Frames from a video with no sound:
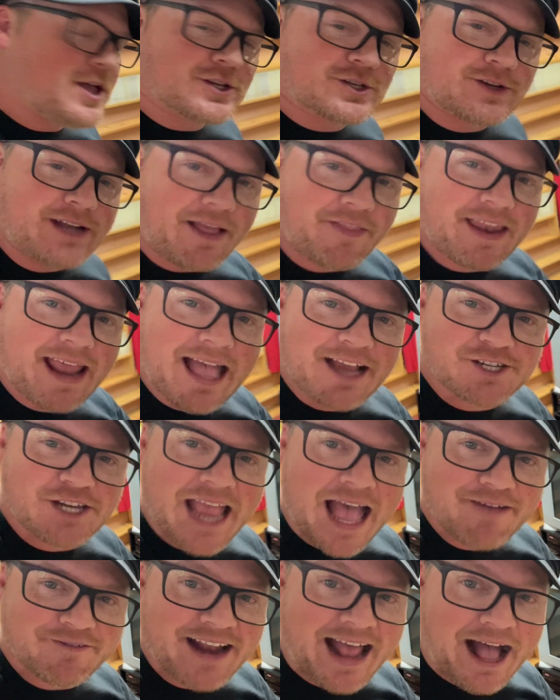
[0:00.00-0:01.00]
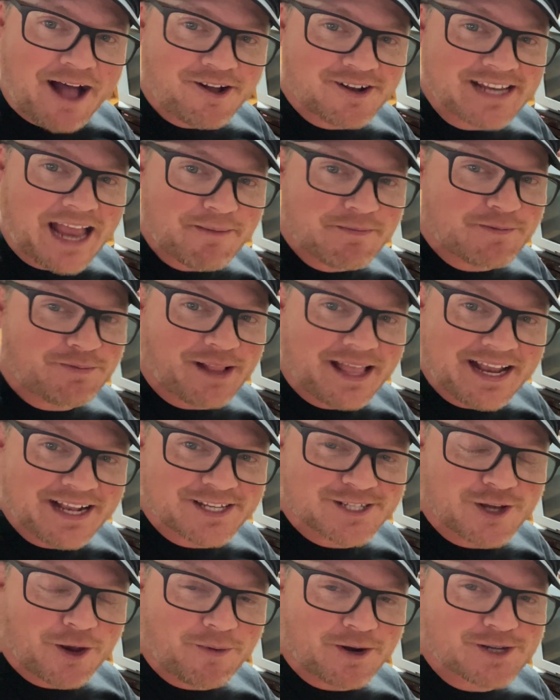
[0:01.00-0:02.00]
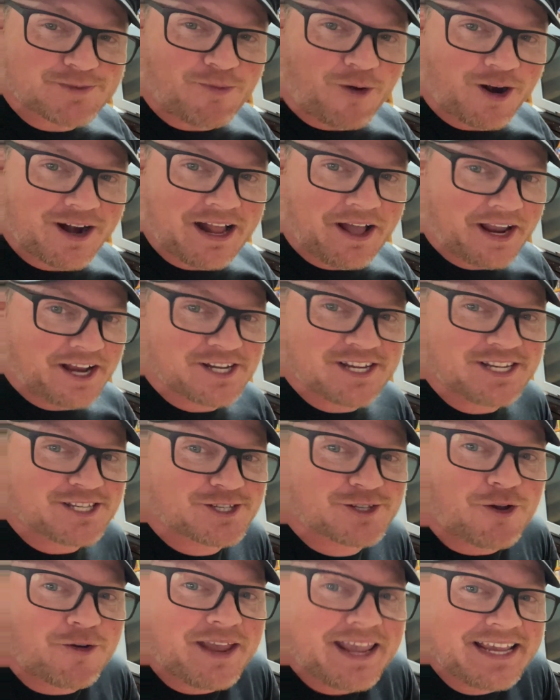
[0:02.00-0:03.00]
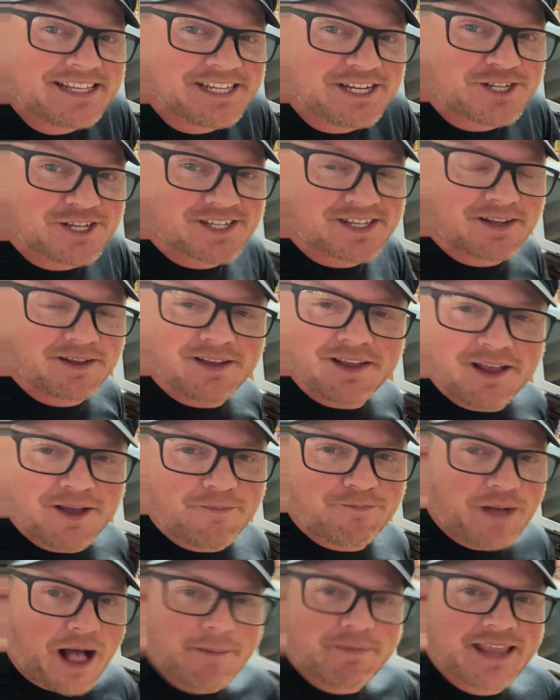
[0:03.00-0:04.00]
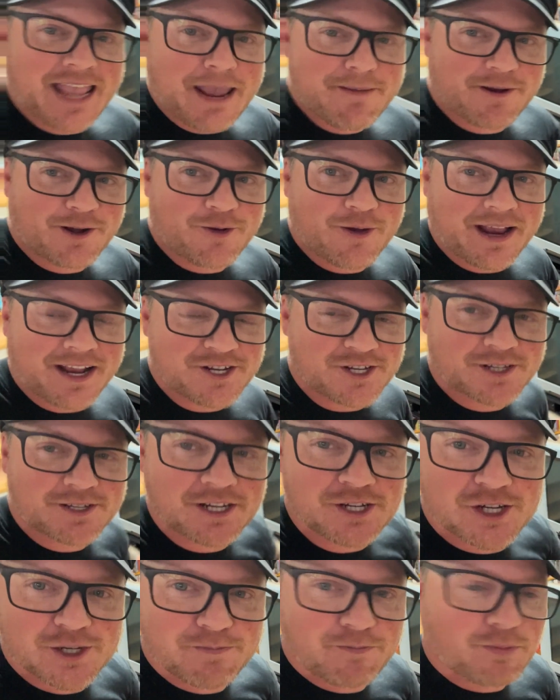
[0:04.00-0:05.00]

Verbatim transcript: so now that I actually have it out, I've been playing it so much more now. It's so easy just to pop a game in quick and just, just